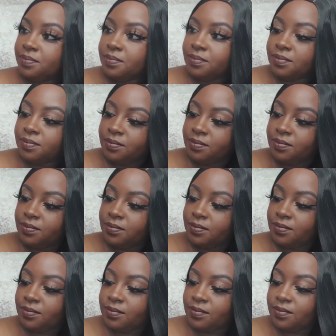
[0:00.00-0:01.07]

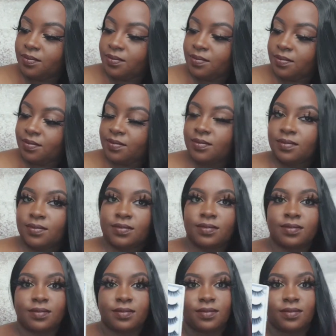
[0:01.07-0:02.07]
(silence)